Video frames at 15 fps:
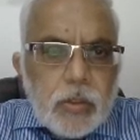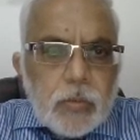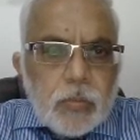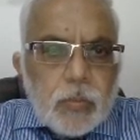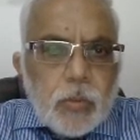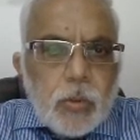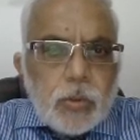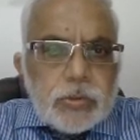
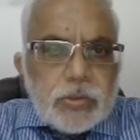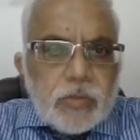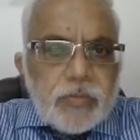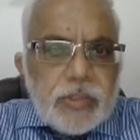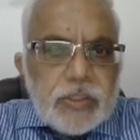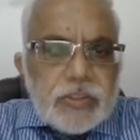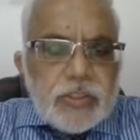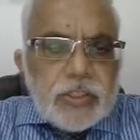Most of
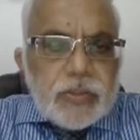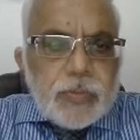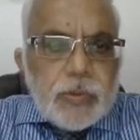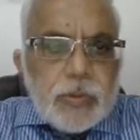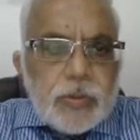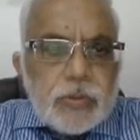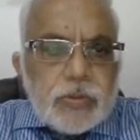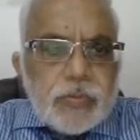these
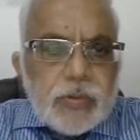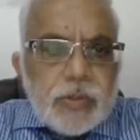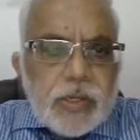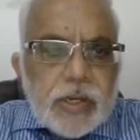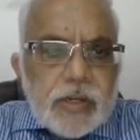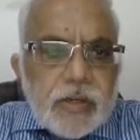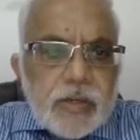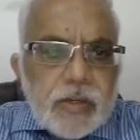disputes will
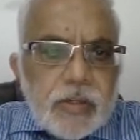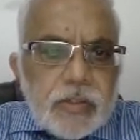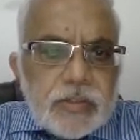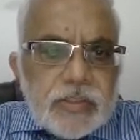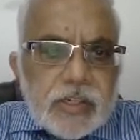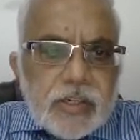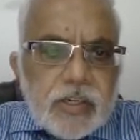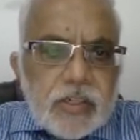get
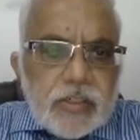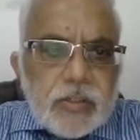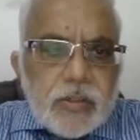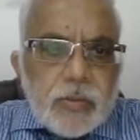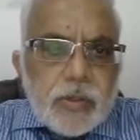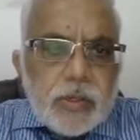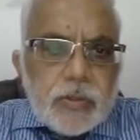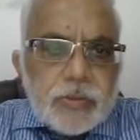settled
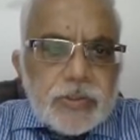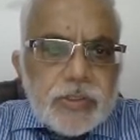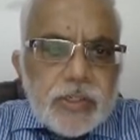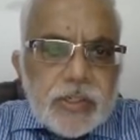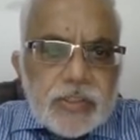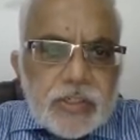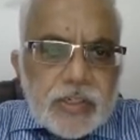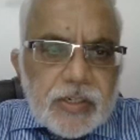through
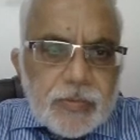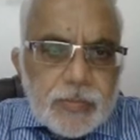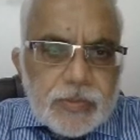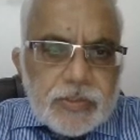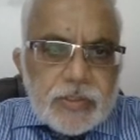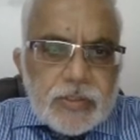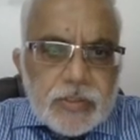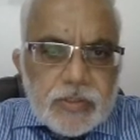negotiated settlements.